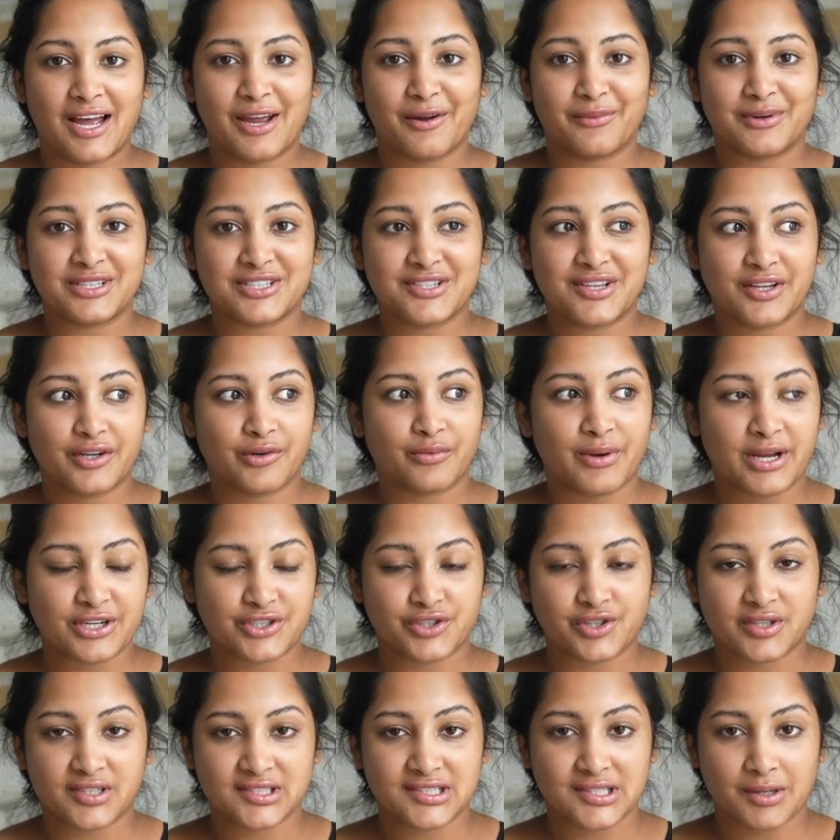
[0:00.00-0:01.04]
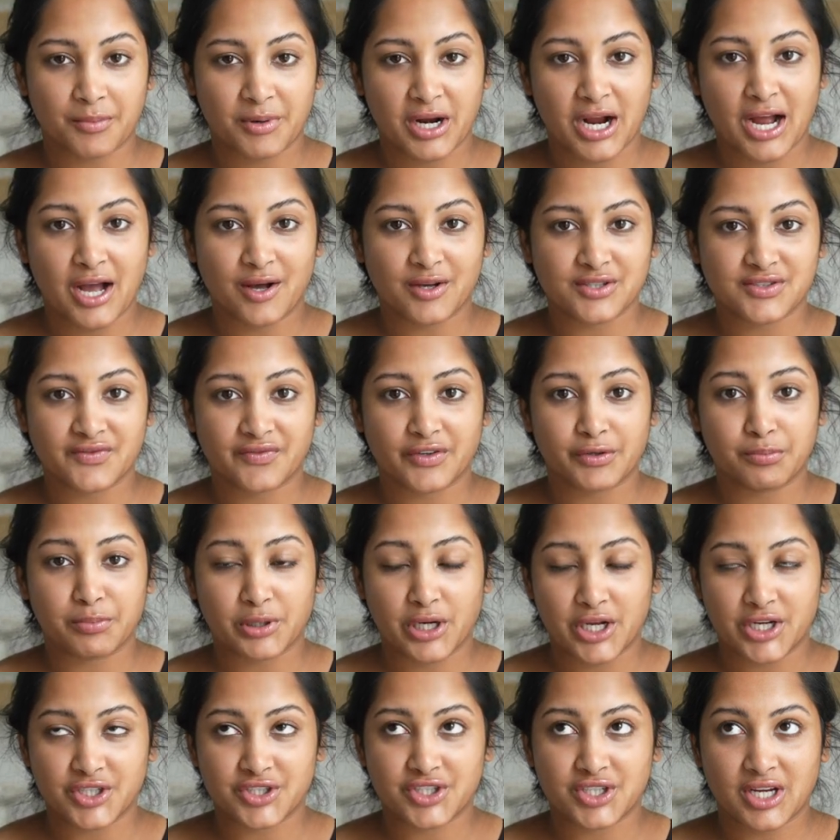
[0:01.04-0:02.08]
I went to their restaurant Summer House for
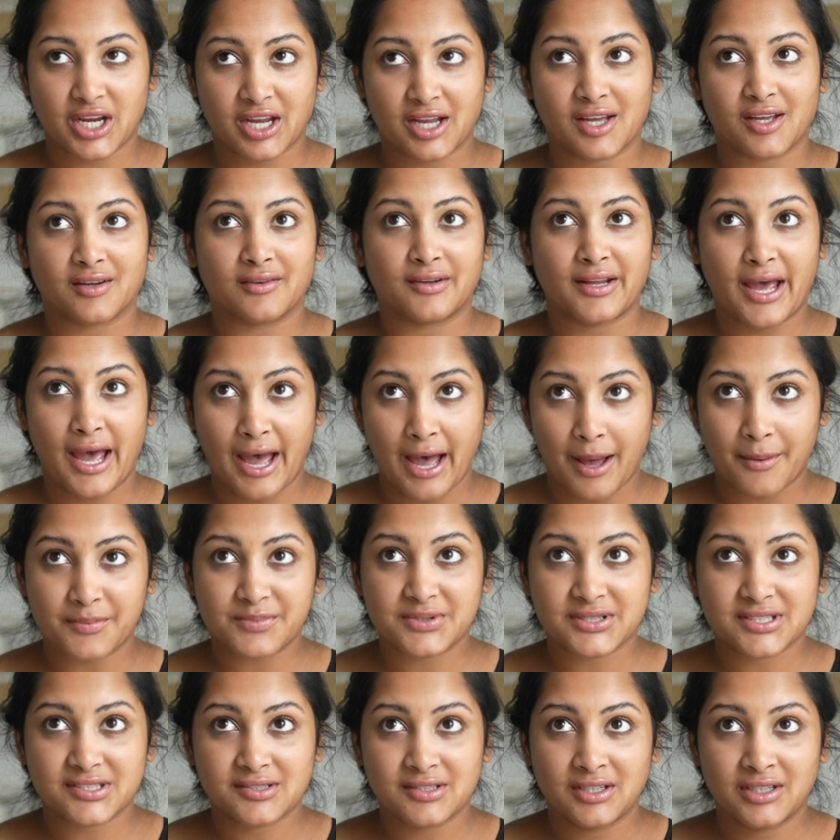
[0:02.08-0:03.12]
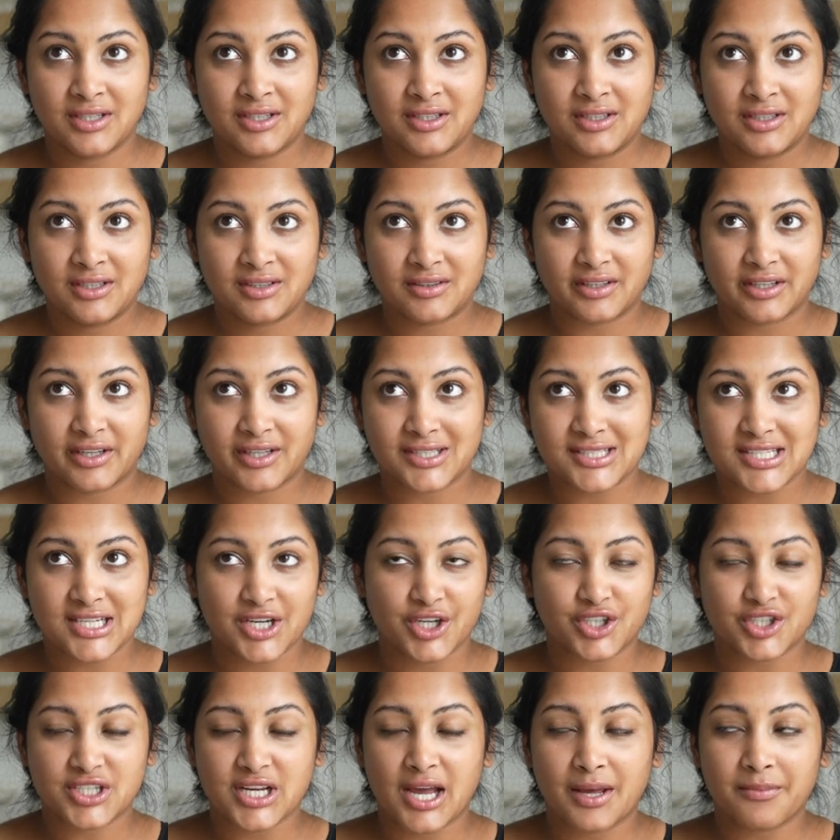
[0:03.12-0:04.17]
brunch and apps like a
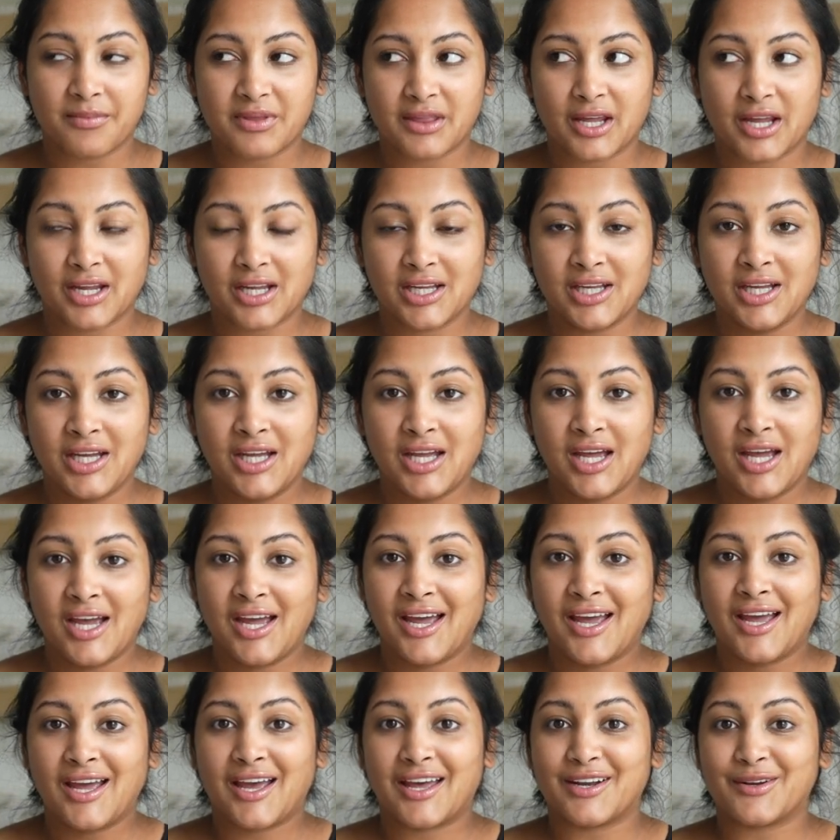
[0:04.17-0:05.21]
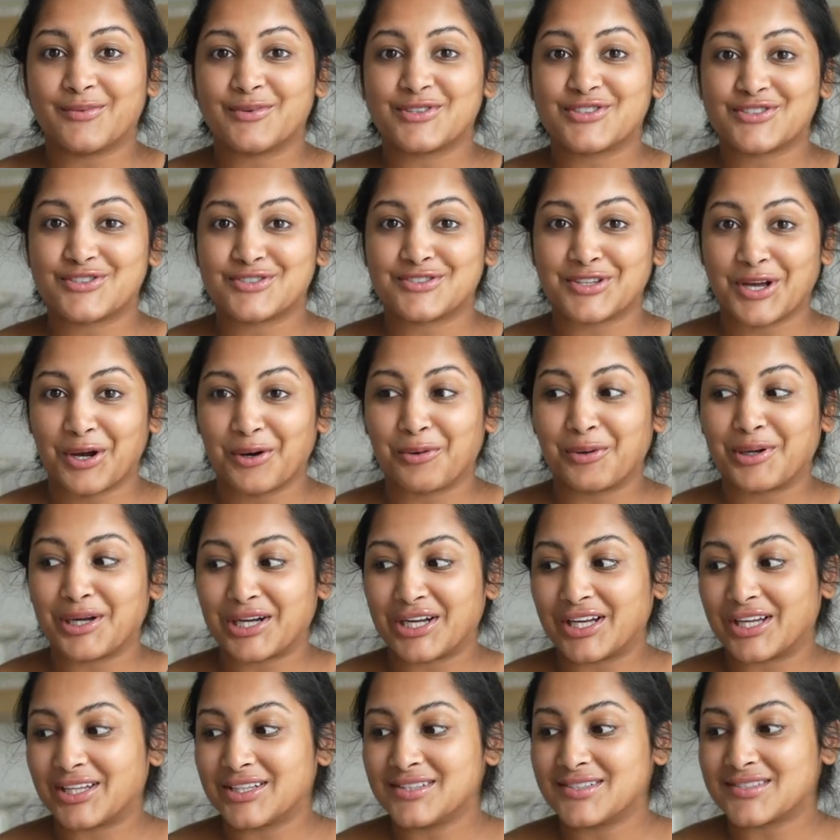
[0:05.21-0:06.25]
dinner time thing and it was so
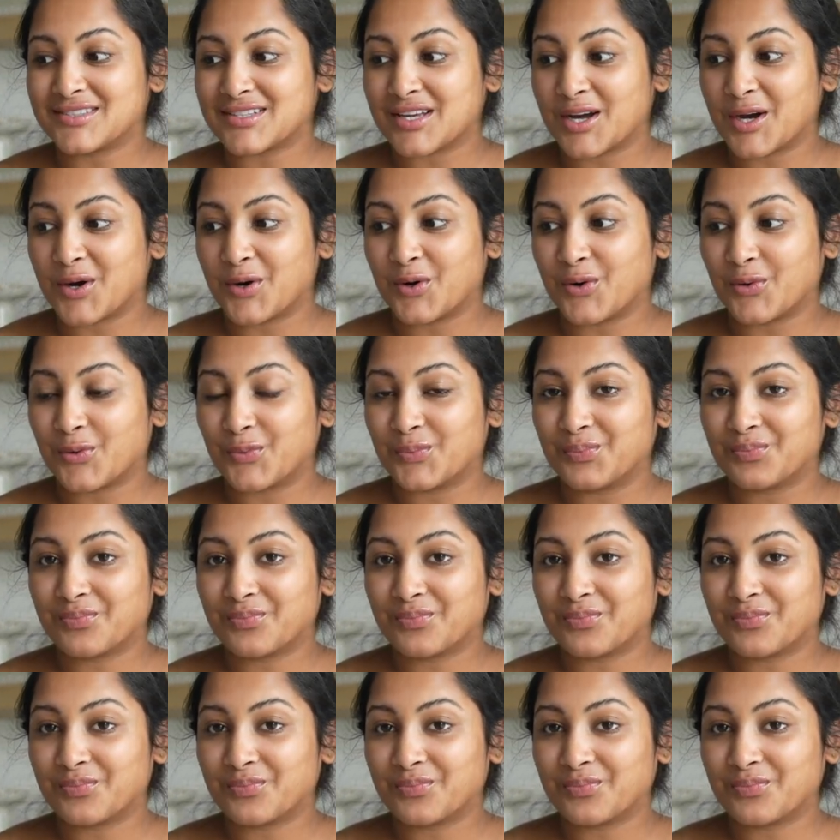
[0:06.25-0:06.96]
good so